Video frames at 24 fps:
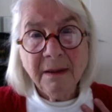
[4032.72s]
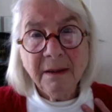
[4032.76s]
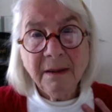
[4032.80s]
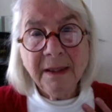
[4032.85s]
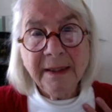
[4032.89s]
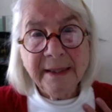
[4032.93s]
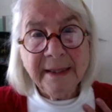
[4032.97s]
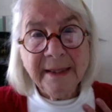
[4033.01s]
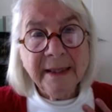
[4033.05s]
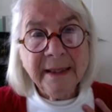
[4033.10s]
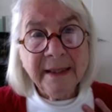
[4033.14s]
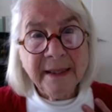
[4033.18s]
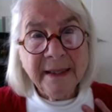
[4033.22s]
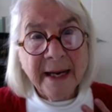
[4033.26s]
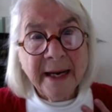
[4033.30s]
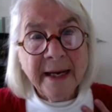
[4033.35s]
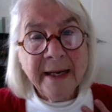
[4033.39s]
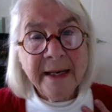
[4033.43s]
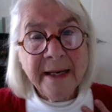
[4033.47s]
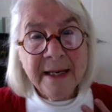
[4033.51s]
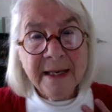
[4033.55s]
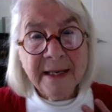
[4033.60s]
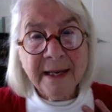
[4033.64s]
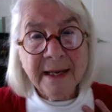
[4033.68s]
in
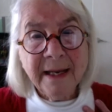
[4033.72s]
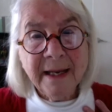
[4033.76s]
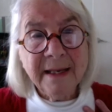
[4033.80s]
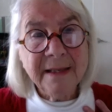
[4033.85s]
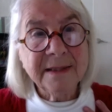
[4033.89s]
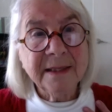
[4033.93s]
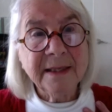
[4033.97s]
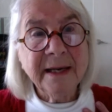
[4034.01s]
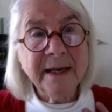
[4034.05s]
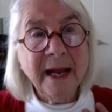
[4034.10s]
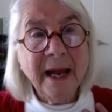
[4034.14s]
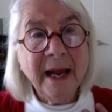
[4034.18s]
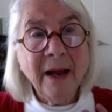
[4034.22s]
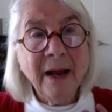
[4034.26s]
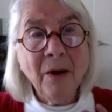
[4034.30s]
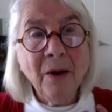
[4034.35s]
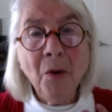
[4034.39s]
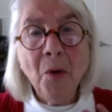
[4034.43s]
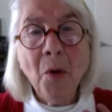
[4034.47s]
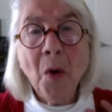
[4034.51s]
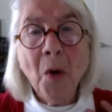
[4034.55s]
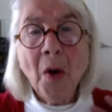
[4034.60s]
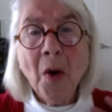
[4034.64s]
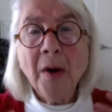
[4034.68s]
any case. And
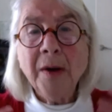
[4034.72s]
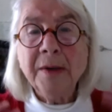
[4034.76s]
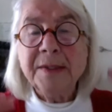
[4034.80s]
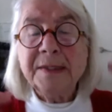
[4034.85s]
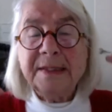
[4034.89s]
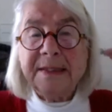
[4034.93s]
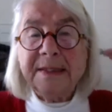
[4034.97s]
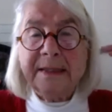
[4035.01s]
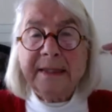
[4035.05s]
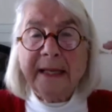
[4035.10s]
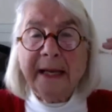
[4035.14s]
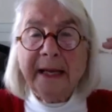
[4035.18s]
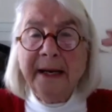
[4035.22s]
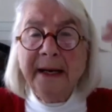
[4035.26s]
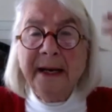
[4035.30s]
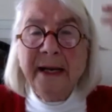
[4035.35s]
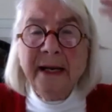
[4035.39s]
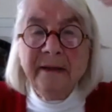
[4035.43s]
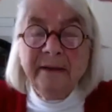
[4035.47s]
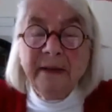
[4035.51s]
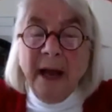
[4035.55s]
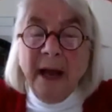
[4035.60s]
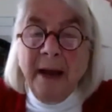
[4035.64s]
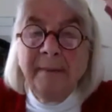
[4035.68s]
how
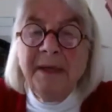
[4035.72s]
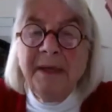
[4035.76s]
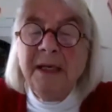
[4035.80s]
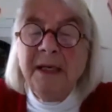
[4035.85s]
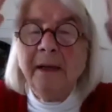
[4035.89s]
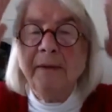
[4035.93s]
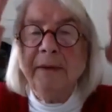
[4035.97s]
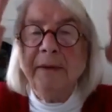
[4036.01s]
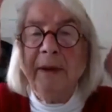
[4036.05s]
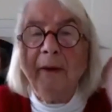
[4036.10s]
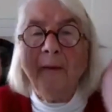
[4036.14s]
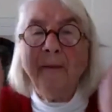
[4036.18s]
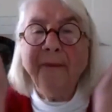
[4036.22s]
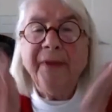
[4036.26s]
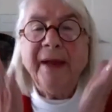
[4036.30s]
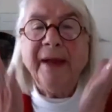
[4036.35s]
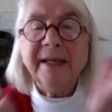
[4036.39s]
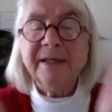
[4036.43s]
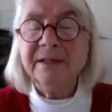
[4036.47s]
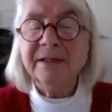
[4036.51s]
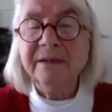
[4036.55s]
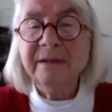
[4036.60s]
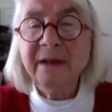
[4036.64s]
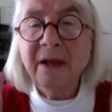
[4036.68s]
stunning, I mean, oh,
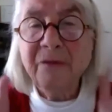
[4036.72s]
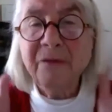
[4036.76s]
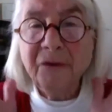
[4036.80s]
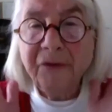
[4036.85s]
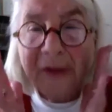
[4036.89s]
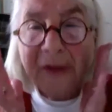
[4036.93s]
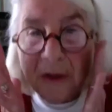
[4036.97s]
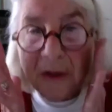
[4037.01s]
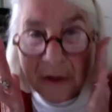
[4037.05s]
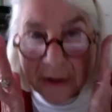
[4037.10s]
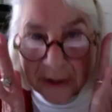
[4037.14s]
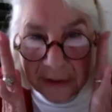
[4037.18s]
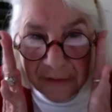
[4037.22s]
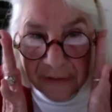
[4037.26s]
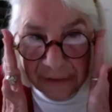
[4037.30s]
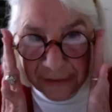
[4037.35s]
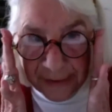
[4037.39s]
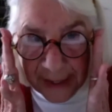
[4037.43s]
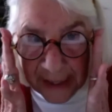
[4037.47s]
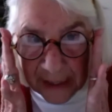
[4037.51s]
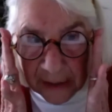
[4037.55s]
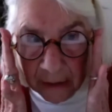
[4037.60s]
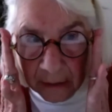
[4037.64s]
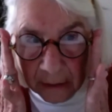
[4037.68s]
that's another thing you can
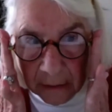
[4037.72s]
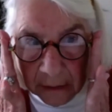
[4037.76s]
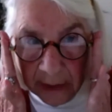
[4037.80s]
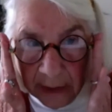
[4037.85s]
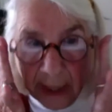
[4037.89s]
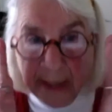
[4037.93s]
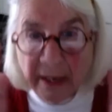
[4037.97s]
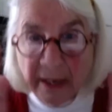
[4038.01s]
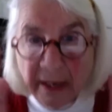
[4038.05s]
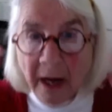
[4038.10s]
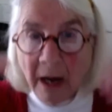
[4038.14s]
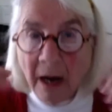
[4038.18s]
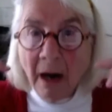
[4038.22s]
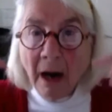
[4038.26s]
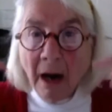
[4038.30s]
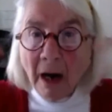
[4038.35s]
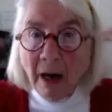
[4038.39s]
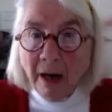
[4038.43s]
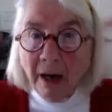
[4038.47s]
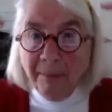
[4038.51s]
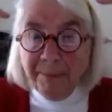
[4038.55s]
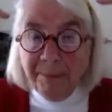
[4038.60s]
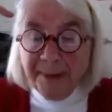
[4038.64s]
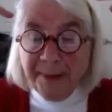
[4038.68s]
find online
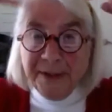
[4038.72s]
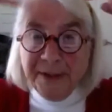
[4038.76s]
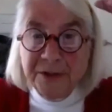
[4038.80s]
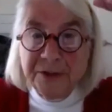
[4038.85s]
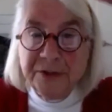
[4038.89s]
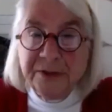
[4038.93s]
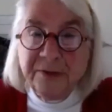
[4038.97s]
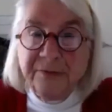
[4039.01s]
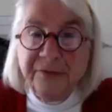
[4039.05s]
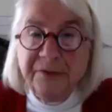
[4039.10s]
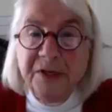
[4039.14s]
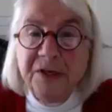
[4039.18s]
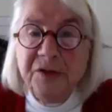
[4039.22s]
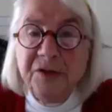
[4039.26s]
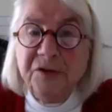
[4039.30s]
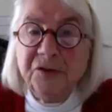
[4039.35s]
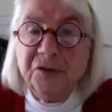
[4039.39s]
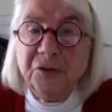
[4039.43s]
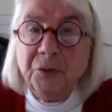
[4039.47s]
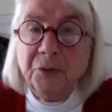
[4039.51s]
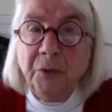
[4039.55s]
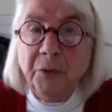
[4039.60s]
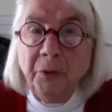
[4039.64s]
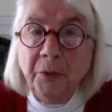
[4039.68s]
are pictures of
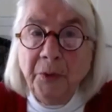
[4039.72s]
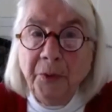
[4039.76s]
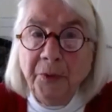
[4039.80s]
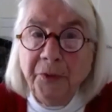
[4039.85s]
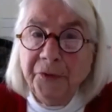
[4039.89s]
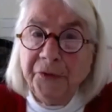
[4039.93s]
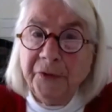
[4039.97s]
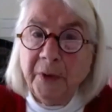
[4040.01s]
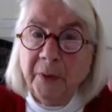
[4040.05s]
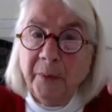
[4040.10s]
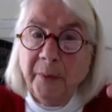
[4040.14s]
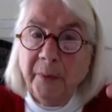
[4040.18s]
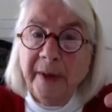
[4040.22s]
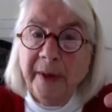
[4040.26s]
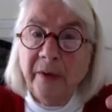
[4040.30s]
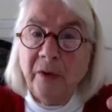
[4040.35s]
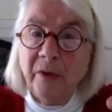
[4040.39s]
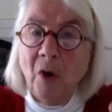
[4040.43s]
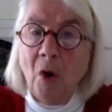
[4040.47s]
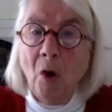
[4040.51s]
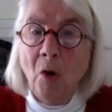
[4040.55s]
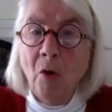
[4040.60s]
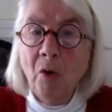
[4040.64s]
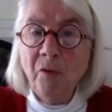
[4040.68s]
these squirrels that went
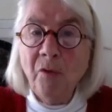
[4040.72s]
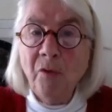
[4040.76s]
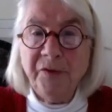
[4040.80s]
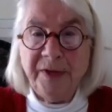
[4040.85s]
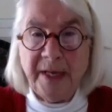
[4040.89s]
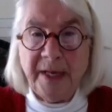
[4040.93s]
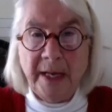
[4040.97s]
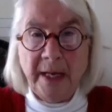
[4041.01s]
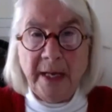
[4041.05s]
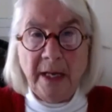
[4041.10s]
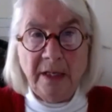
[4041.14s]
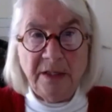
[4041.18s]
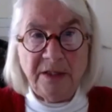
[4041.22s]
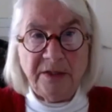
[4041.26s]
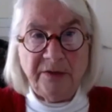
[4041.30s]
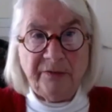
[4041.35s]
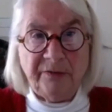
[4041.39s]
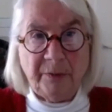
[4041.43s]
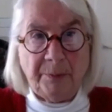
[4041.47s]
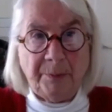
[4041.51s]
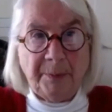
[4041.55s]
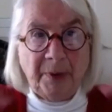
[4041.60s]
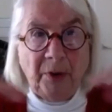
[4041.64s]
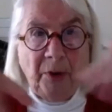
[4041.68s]
over the edge
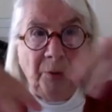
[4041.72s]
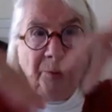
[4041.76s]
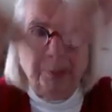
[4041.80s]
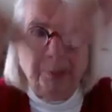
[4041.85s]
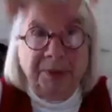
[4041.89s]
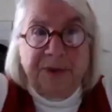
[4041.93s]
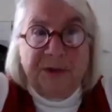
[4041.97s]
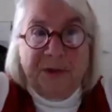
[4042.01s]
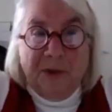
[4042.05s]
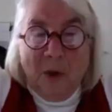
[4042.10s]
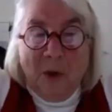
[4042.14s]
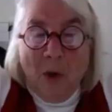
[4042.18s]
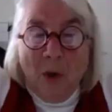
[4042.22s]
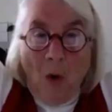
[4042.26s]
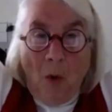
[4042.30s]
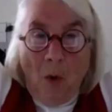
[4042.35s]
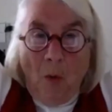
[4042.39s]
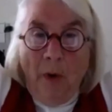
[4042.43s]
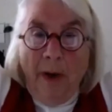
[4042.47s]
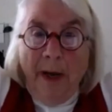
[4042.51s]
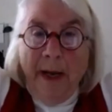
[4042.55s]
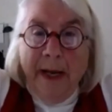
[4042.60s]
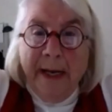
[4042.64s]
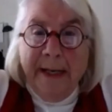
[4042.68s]
of the pulpits,
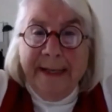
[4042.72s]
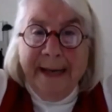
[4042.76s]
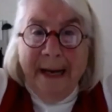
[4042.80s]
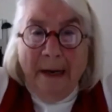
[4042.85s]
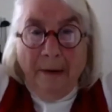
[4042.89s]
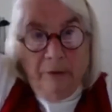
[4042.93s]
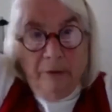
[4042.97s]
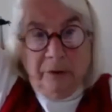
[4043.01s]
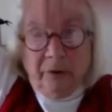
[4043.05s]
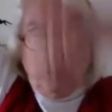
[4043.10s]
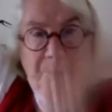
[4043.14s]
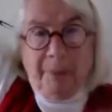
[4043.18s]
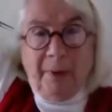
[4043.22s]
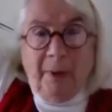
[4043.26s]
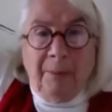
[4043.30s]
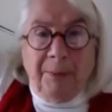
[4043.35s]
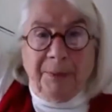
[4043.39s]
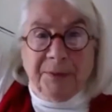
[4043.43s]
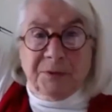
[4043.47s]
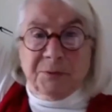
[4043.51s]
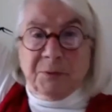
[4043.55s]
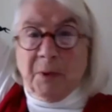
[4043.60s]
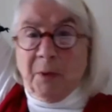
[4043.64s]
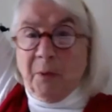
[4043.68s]
way down, you know, the
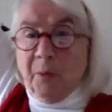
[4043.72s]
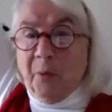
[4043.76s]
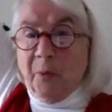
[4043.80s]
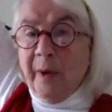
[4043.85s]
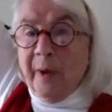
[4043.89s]
pulpits were